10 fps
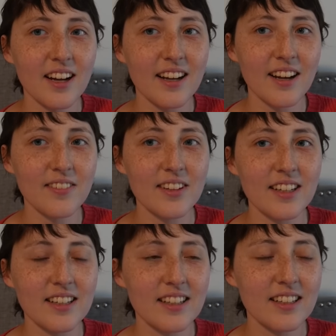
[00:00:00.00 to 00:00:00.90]
I have
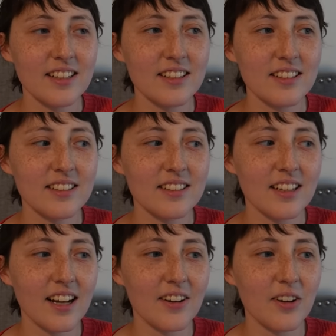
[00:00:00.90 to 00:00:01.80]
like,
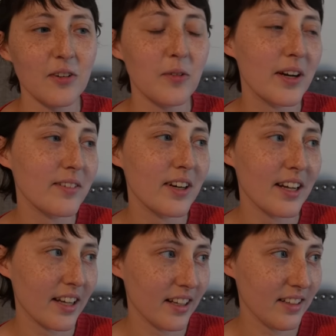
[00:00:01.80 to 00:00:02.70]
I don't know, whenever I
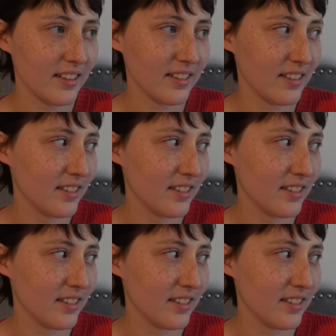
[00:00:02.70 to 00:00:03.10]
get